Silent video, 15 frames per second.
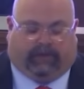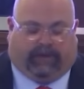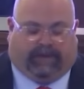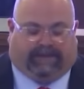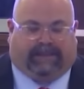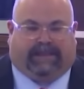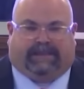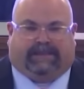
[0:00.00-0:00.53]

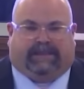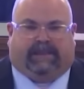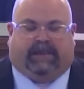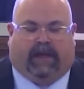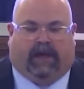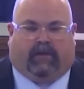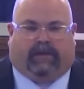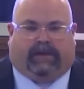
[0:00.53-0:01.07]
Tracy doesn't
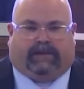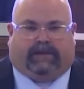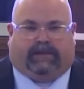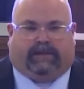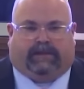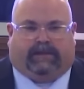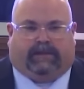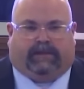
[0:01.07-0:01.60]
know it,
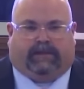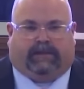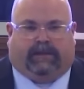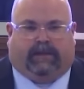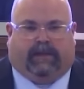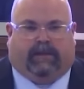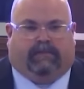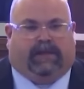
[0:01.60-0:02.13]

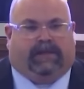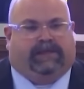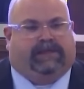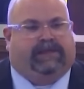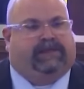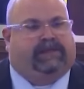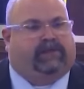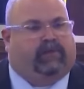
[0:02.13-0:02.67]
but as
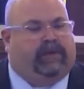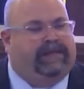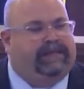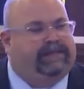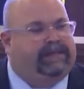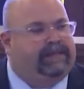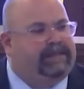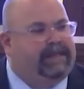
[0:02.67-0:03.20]
she
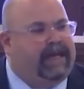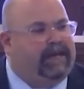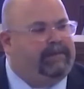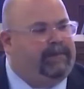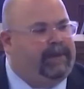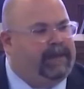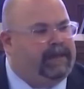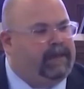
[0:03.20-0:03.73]
squeezes
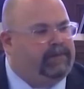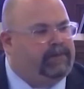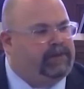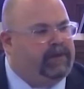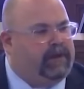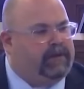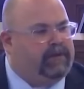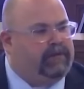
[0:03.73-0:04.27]
that pickup
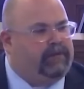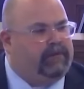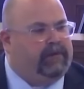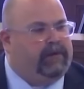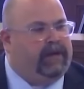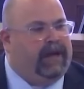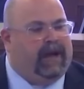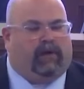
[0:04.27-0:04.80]
truck through
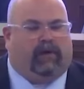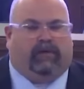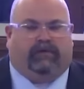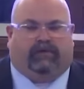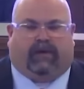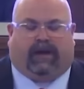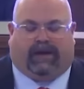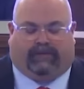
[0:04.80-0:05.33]
the narrow
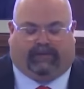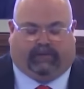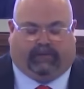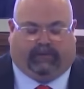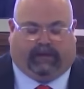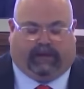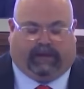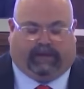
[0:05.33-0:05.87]
drive
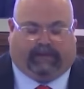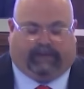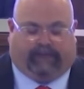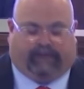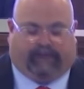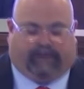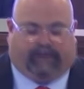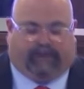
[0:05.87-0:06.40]
through lane,
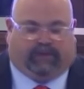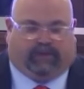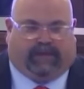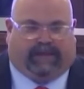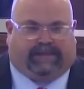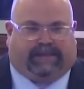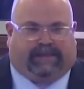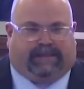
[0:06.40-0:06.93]

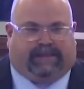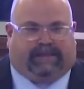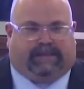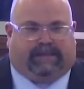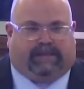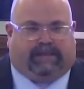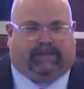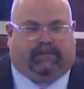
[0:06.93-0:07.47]

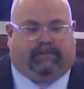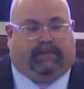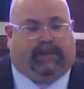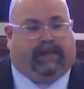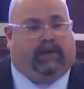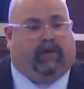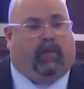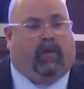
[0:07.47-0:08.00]
Tracy's
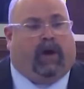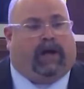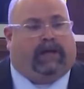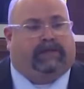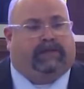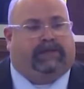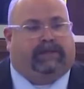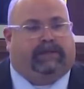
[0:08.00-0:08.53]
being
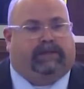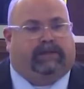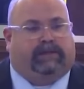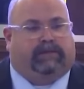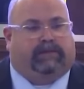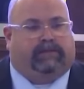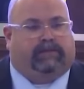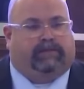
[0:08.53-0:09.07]
watched.
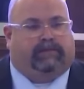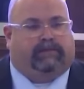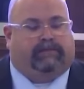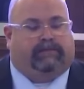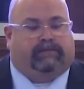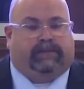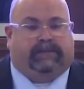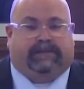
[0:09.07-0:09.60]

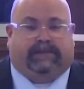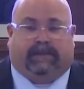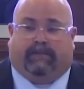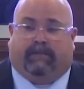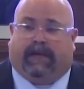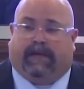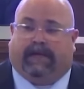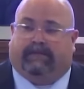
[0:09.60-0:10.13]

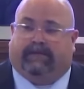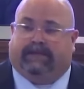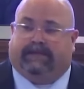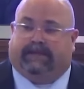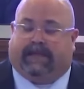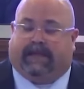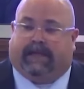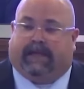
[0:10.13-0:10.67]
Some might even
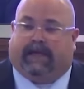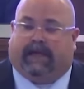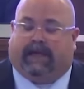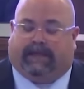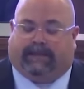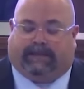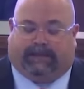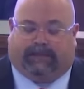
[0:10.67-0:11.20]
say
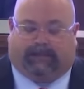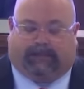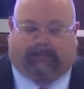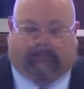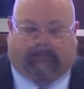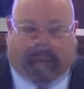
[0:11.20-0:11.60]
hunted.